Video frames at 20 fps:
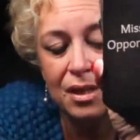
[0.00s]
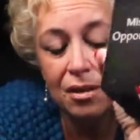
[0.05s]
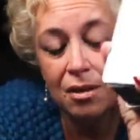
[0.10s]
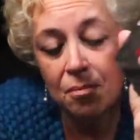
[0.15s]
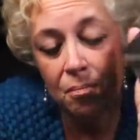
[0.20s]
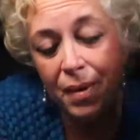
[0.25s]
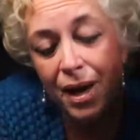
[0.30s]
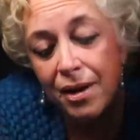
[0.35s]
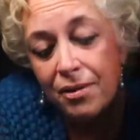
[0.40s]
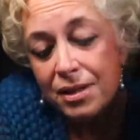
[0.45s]

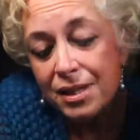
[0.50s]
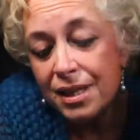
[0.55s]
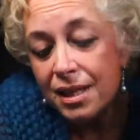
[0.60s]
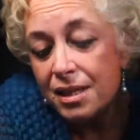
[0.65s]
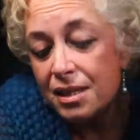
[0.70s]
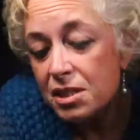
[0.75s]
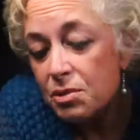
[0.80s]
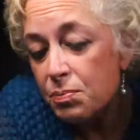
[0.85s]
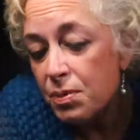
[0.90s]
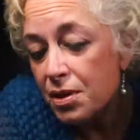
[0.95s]
They're about to get
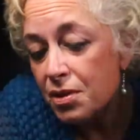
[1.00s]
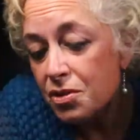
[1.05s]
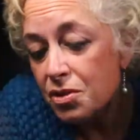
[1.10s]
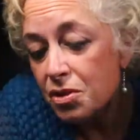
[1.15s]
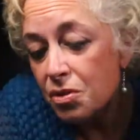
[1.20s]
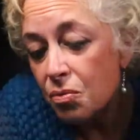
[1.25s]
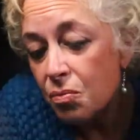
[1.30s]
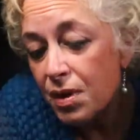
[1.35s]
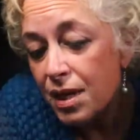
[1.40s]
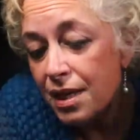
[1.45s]
a
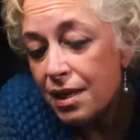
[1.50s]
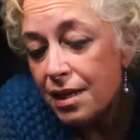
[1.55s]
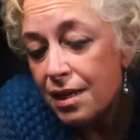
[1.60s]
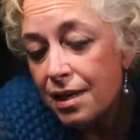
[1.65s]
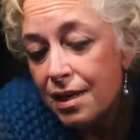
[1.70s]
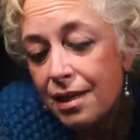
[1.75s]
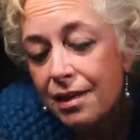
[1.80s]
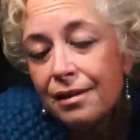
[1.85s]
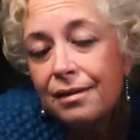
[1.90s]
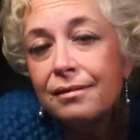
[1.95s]
spiritual
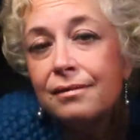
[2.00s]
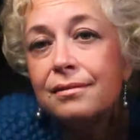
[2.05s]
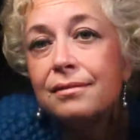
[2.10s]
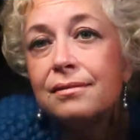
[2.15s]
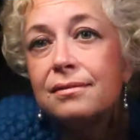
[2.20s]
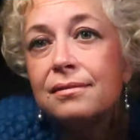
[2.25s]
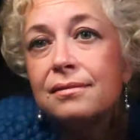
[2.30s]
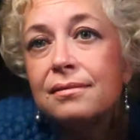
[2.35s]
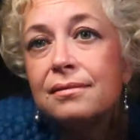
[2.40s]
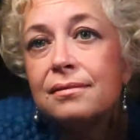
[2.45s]
awakening.
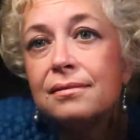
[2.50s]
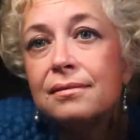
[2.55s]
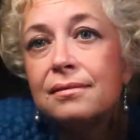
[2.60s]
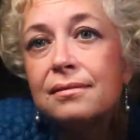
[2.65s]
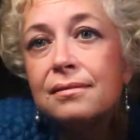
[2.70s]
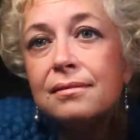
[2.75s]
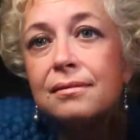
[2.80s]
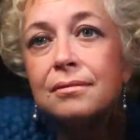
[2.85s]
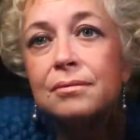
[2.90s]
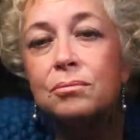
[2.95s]

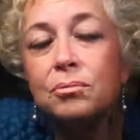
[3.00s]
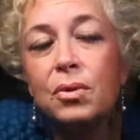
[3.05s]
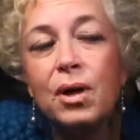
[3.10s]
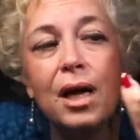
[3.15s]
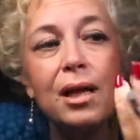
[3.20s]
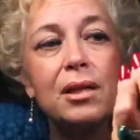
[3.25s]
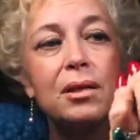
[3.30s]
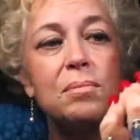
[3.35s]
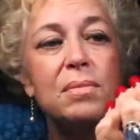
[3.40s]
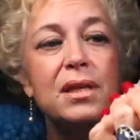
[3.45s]

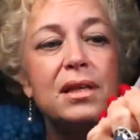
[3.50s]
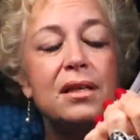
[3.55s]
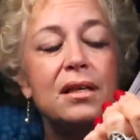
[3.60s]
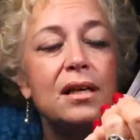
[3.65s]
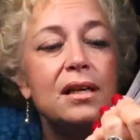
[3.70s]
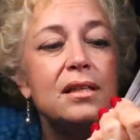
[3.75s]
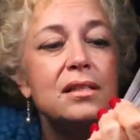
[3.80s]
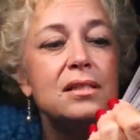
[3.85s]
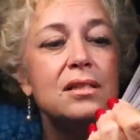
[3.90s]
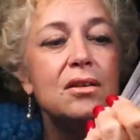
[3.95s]
Probably
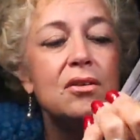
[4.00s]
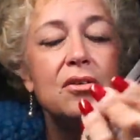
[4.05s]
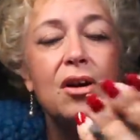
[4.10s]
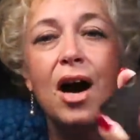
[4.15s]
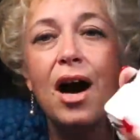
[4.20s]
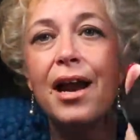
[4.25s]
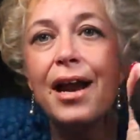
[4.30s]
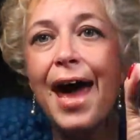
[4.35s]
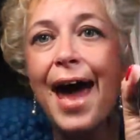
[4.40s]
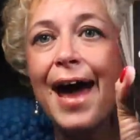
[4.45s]
because they're
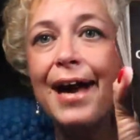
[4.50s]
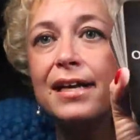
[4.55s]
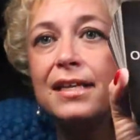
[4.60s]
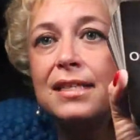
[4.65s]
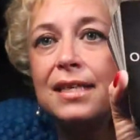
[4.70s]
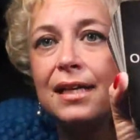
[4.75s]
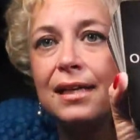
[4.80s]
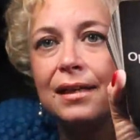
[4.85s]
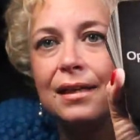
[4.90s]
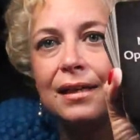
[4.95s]
not
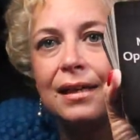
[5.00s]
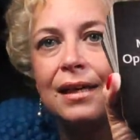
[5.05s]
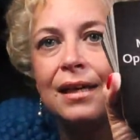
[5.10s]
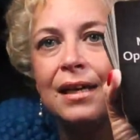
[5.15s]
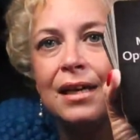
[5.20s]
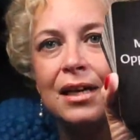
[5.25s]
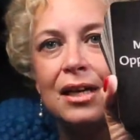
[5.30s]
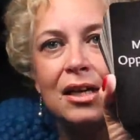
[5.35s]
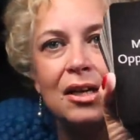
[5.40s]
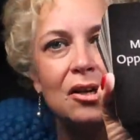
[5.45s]
acting.
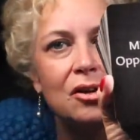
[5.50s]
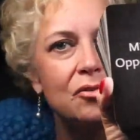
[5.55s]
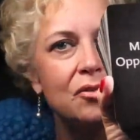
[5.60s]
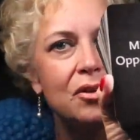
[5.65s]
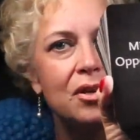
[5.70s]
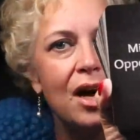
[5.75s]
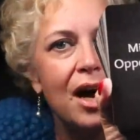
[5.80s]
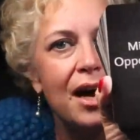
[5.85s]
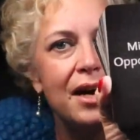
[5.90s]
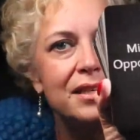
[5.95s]
You know,
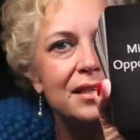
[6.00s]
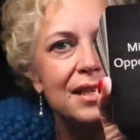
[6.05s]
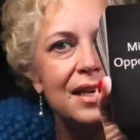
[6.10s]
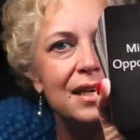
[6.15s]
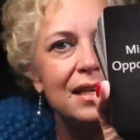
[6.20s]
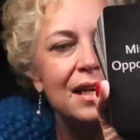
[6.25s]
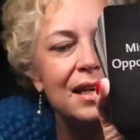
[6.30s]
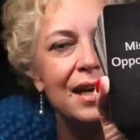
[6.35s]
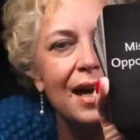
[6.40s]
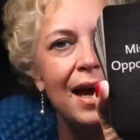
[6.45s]
they're not
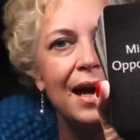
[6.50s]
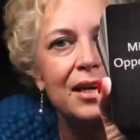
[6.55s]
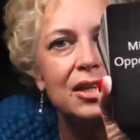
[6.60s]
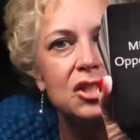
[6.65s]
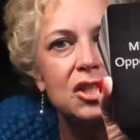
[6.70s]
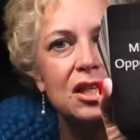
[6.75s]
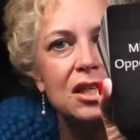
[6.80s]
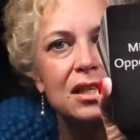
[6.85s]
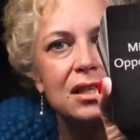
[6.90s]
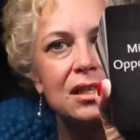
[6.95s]
taking
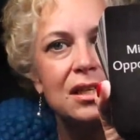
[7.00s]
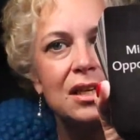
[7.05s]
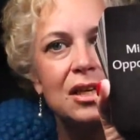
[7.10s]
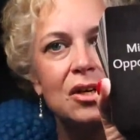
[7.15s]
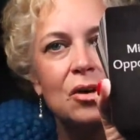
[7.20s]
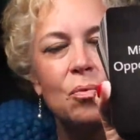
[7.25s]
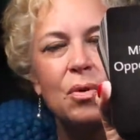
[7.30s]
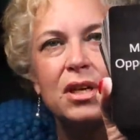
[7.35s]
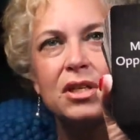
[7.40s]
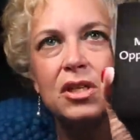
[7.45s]
action. You
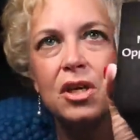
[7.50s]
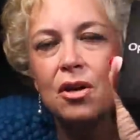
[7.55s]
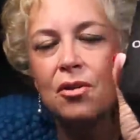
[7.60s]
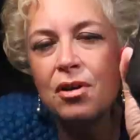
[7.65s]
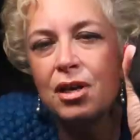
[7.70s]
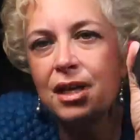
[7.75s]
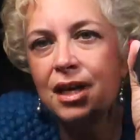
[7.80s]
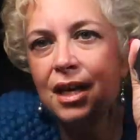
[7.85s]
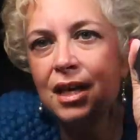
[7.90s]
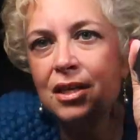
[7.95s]
know, what does a
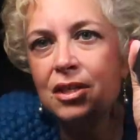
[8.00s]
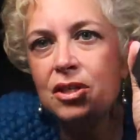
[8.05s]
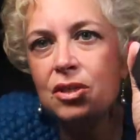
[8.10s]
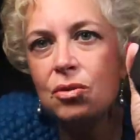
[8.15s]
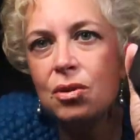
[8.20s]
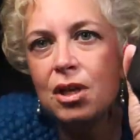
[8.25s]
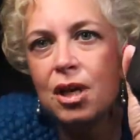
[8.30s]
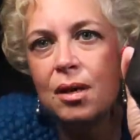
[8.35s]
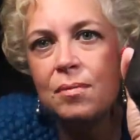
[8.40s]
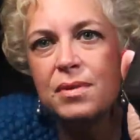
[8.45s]
hurricane
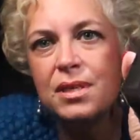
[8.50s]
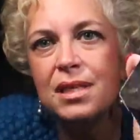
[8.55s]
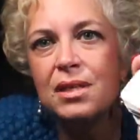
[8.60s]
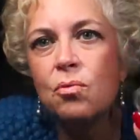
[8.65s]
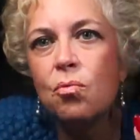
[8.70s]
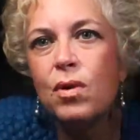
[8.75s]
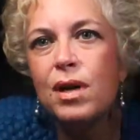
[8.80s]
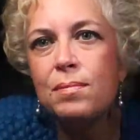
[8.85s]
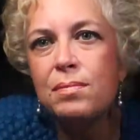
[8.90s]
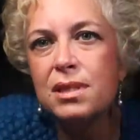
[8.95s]
do? It comes in
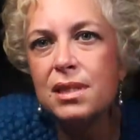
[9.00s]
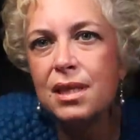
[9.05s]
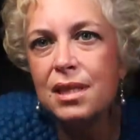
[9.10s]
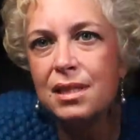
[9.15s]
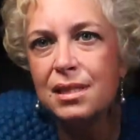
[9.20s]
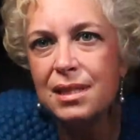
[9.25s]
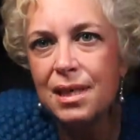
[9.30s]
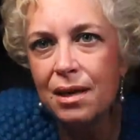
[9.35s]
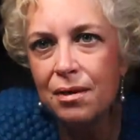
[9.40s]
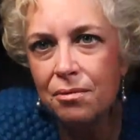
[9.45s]
and wipes
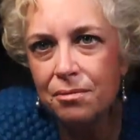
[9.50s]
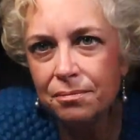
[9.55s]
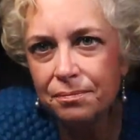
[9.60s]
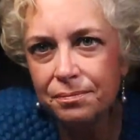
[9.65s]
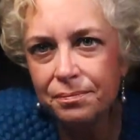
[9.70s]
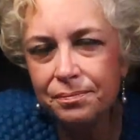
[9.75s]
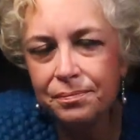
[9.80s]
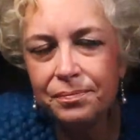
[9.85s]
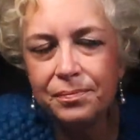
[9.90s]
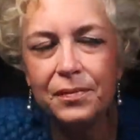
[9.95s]
things out.
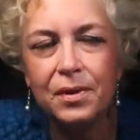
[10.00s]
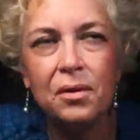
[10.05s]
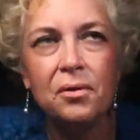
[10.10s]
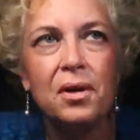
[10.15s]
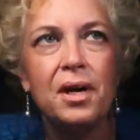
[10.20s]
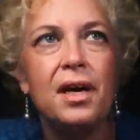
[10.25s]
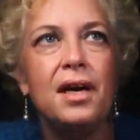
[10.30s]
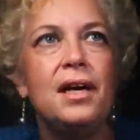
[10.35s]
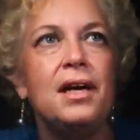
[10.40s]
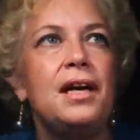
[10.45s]

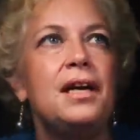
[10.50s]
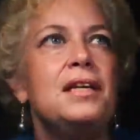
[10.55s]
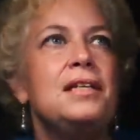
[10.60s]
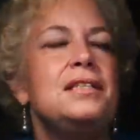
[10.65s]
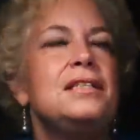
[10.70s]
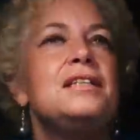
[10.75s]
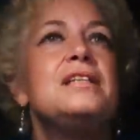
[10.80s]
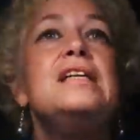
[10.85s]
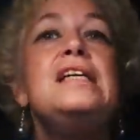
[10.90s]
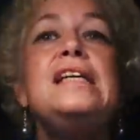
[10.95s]
Okay,
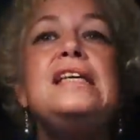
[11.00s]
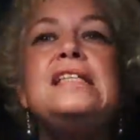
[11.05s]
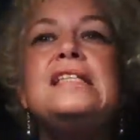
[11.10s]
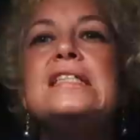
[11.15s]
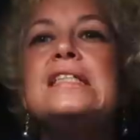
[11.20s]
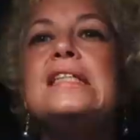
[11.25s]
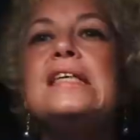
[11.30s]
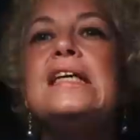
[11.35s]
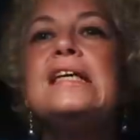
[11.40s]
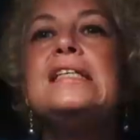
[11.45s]
it
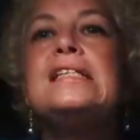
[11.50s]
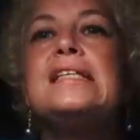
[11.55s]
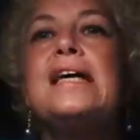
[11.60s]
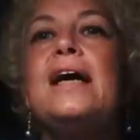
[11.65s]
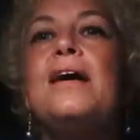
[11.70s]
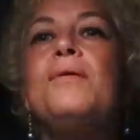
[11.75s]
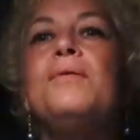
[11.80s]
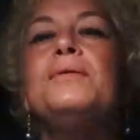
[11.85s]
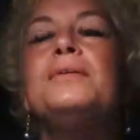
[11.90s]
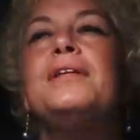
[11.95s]
cleans things
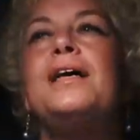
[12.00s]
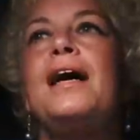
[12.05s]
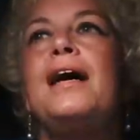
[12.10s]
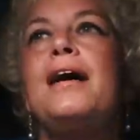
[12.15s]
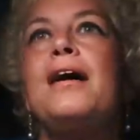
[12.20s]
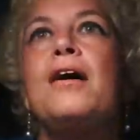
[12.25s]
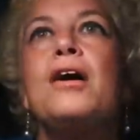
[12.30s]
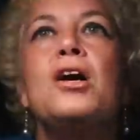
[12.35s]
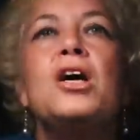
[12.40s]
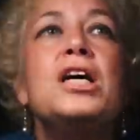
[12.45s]
out
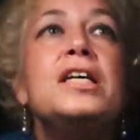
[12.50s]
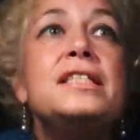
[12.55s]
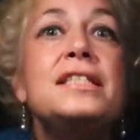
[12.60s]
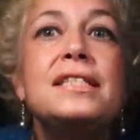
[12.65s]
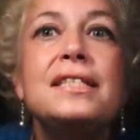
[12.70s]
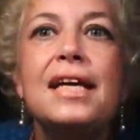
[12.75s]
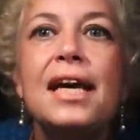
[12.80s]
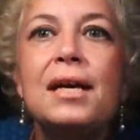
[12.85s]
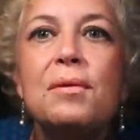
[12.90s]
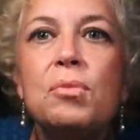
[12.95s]
that are
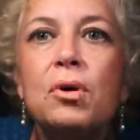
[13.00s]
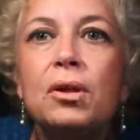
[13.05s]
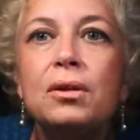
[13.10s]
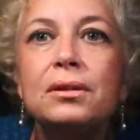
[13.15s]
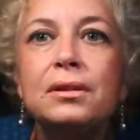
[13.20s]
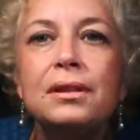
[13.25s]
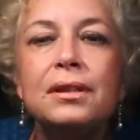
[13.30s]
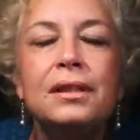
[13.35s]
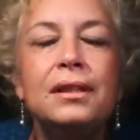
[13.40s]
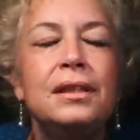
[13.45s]

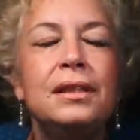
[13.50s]
unstable.